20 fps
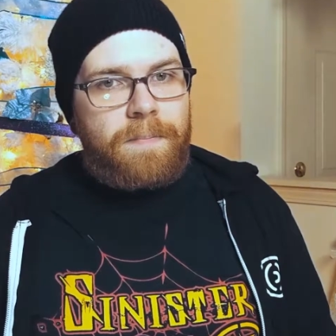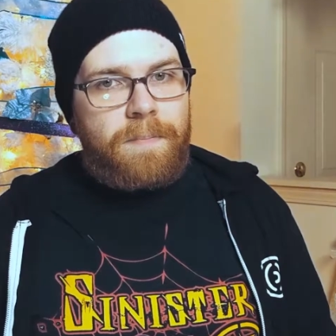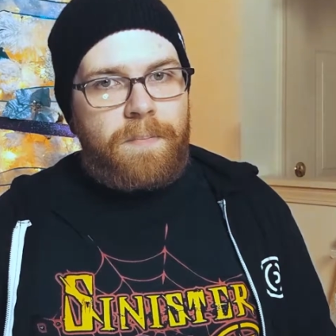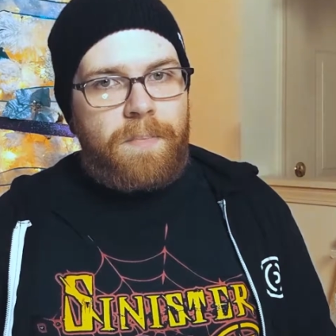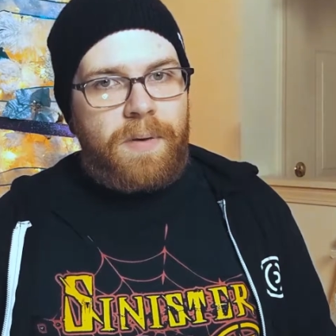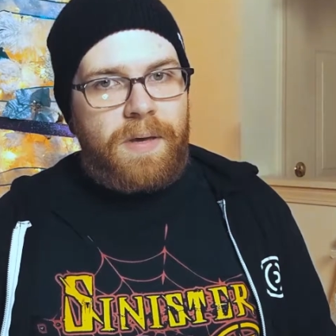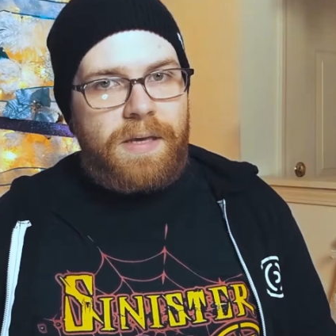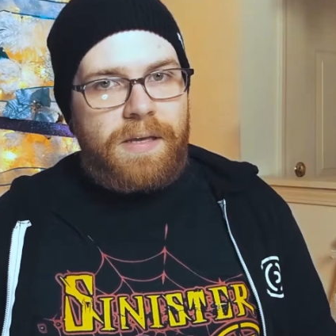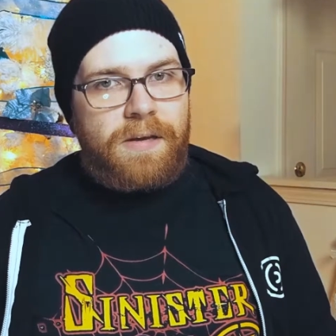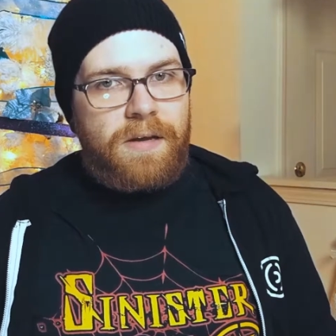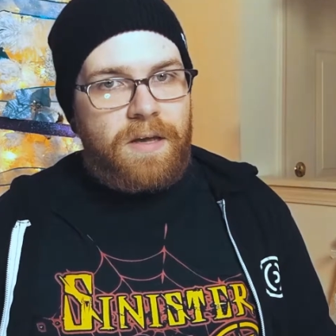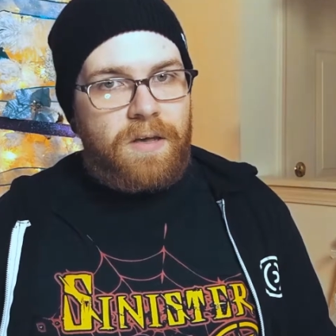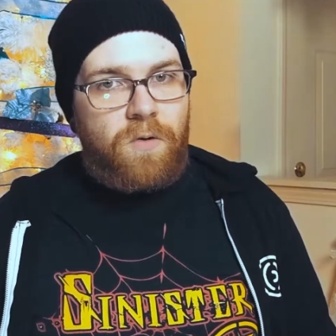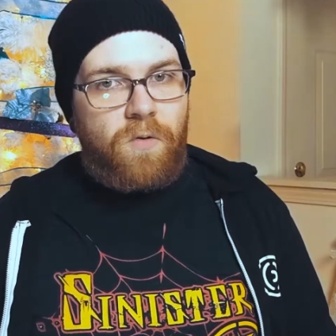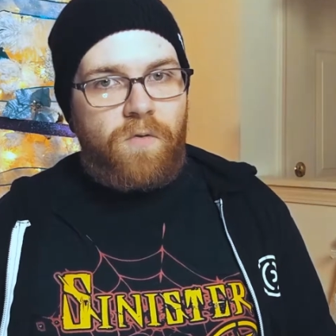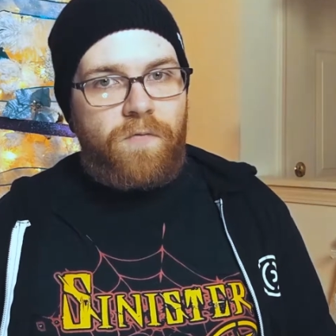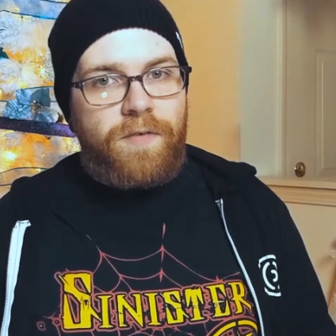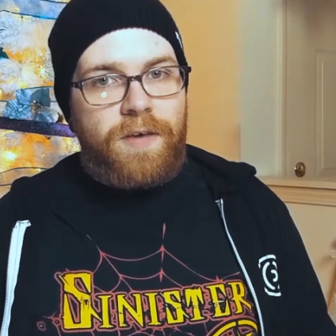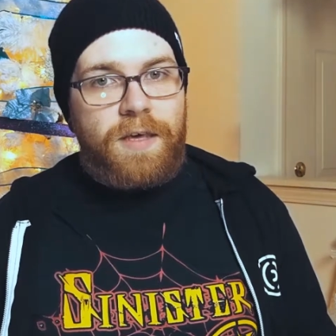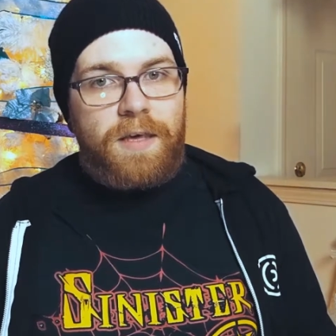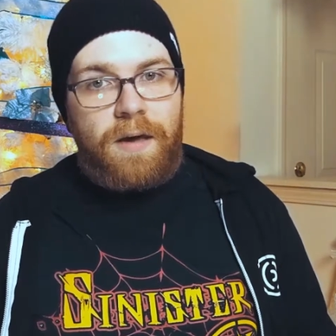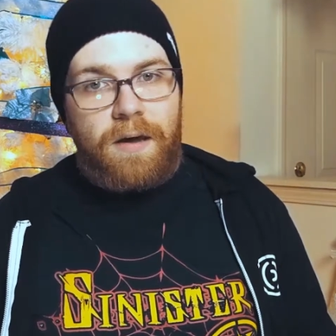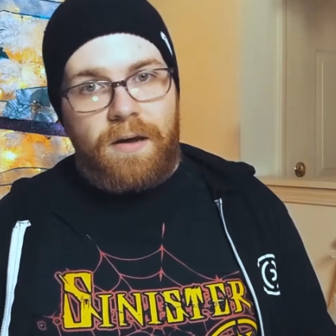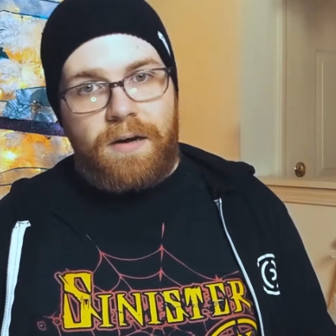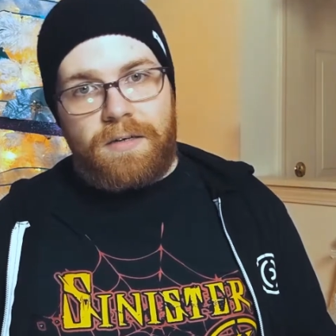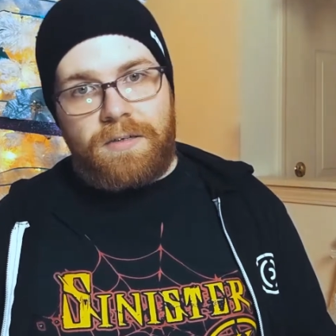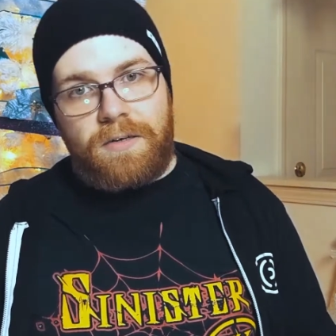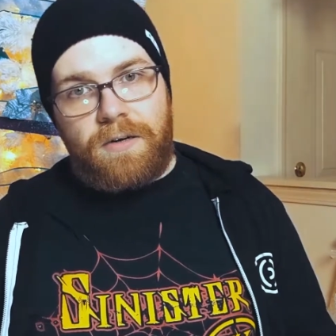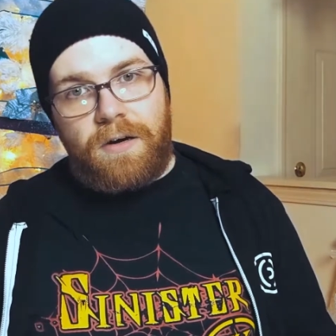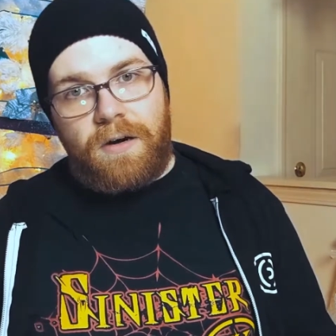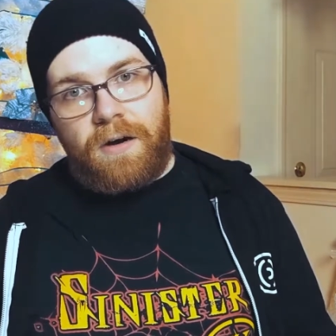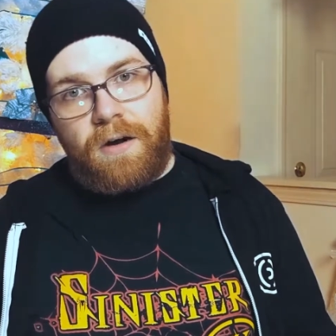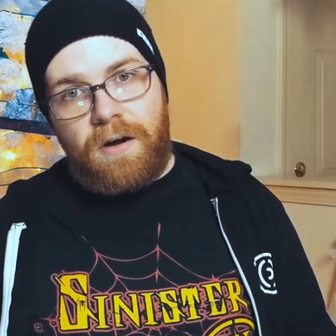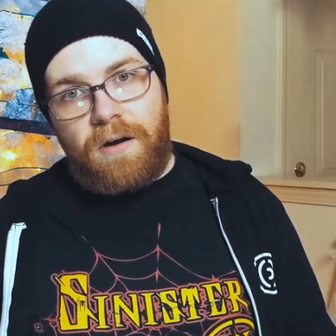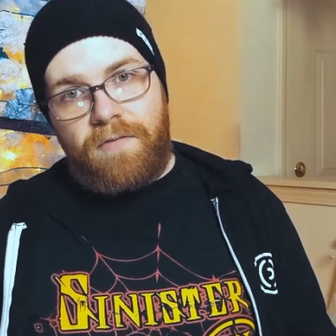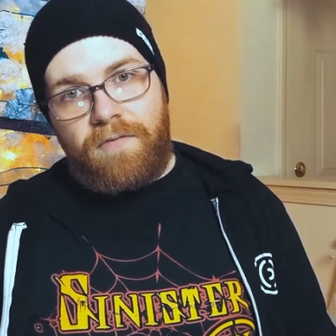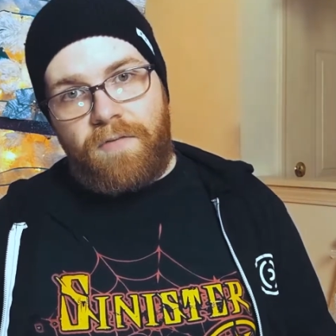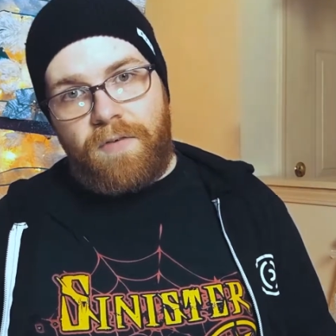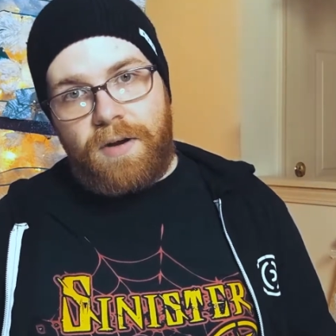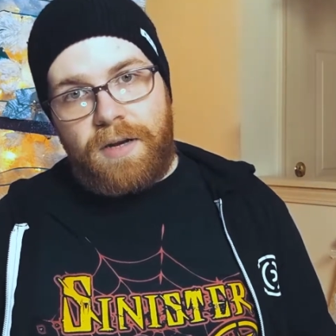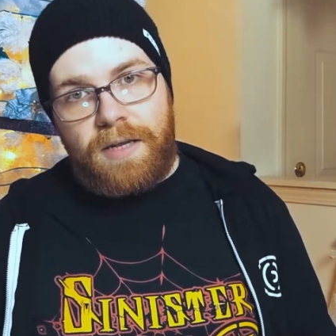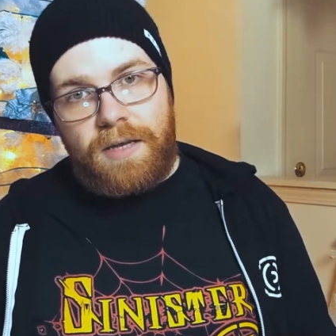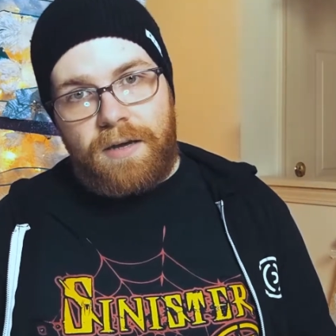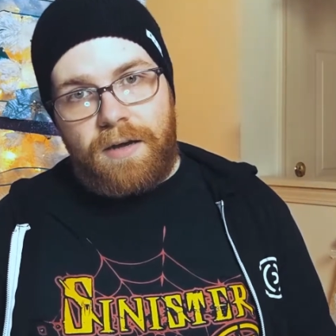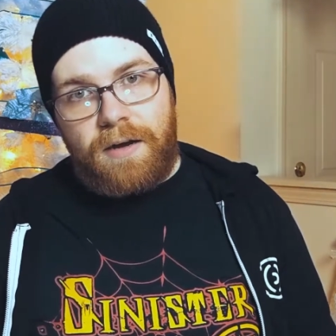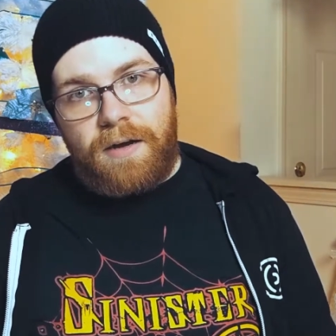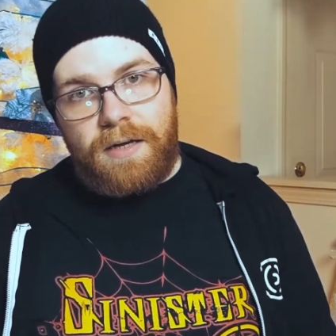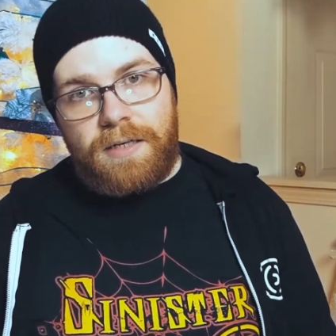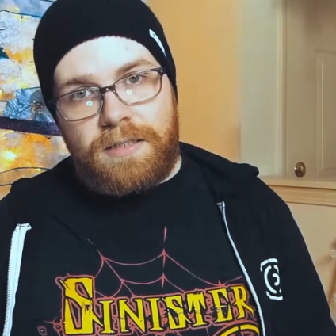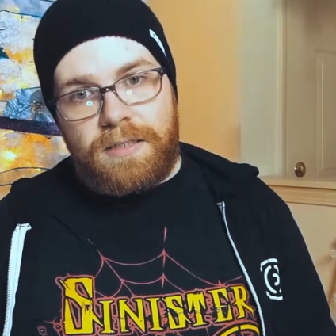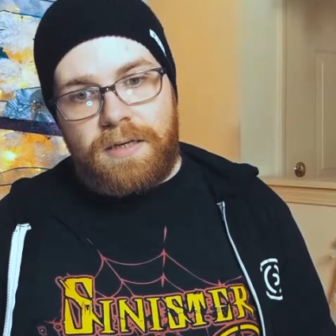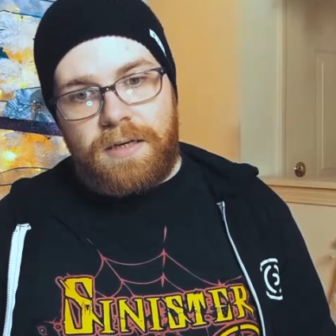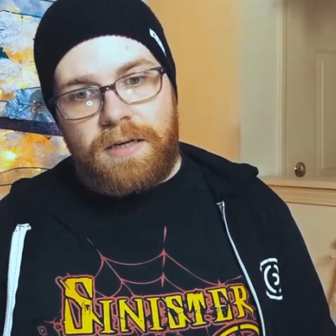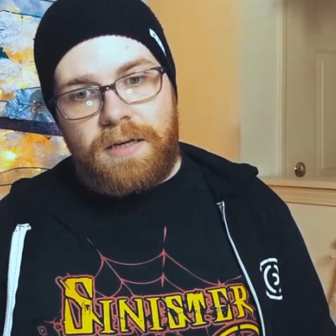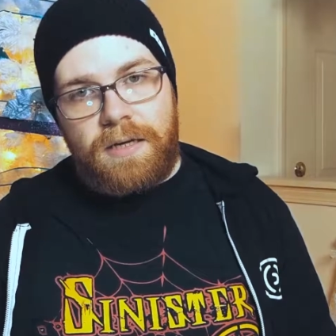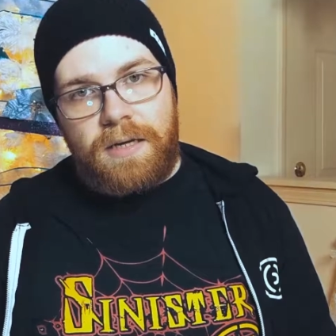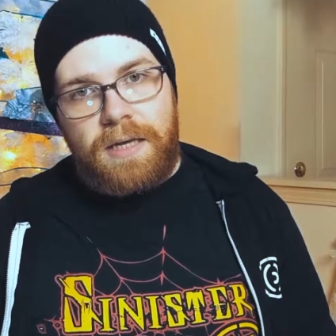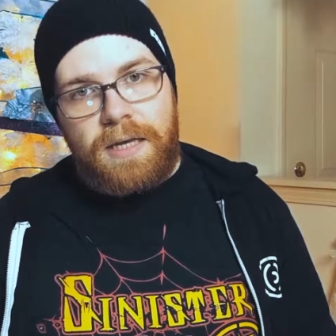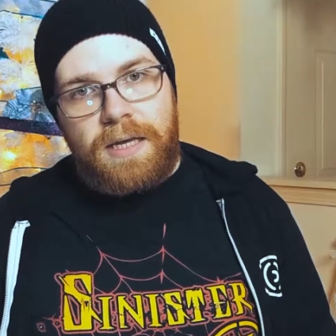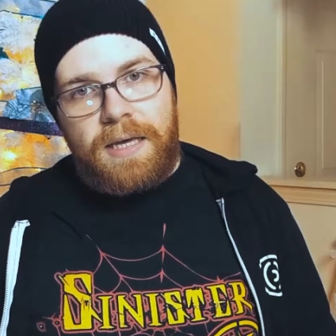being a goofy character or a funny character.